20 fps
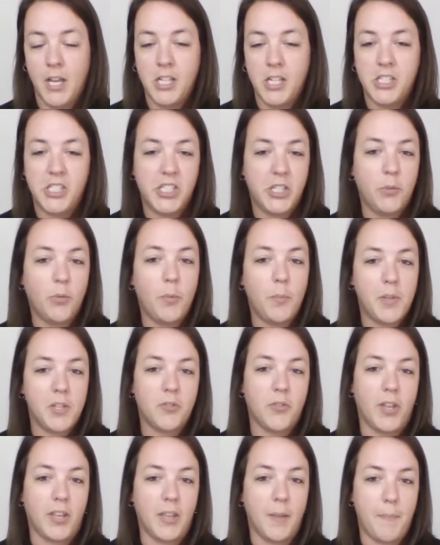She will be
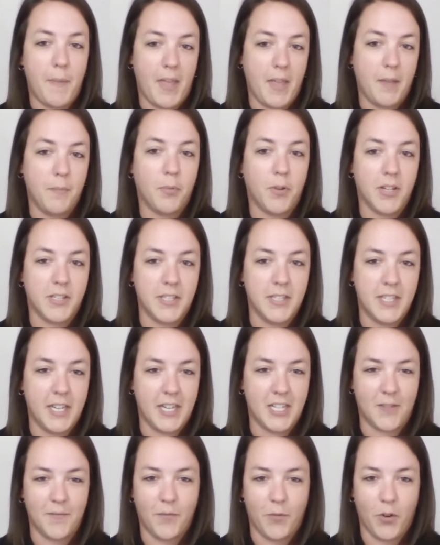doing the main
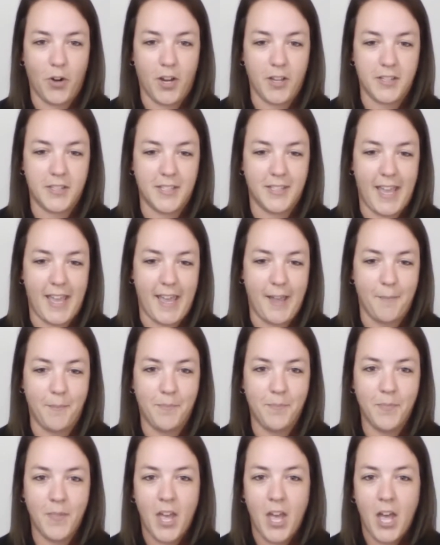presentation for us today.
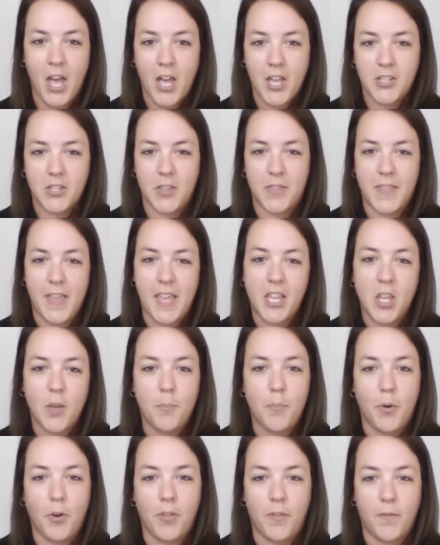So thank you
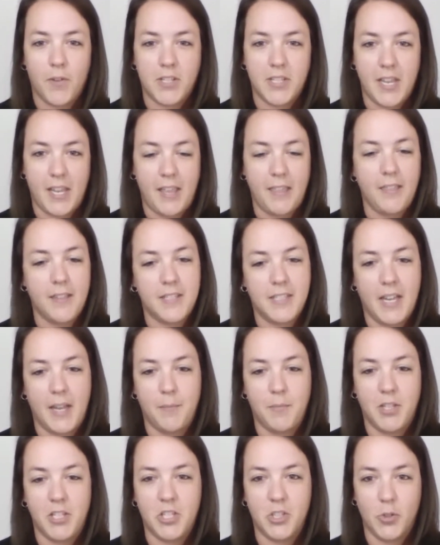both for taking the time
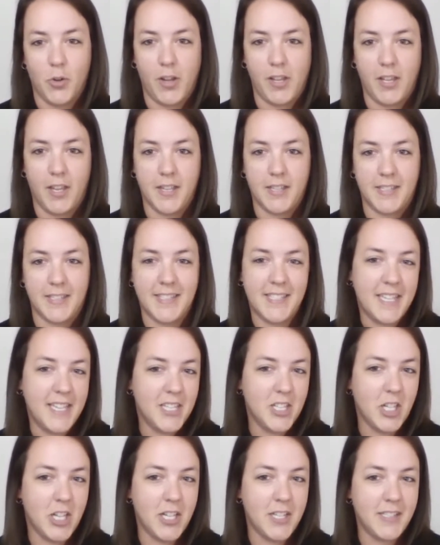to join us and
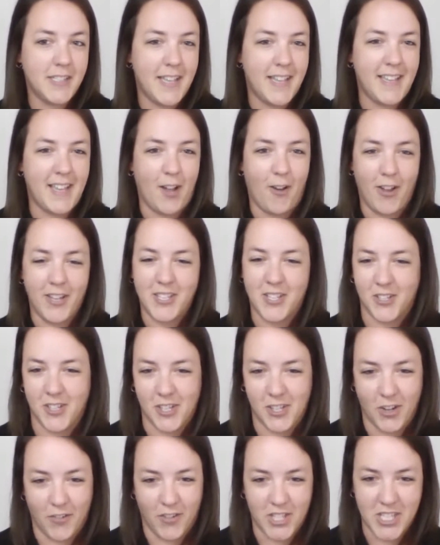teach us, and now I turn it
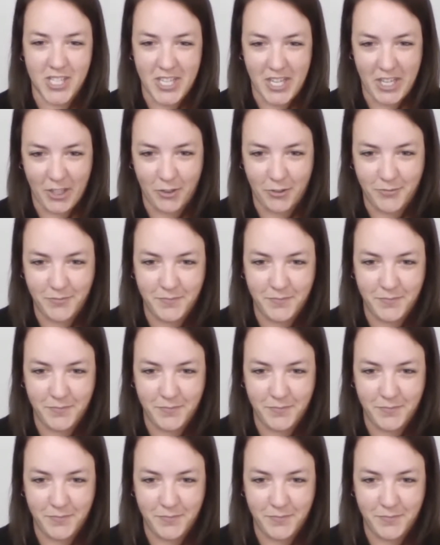over to you.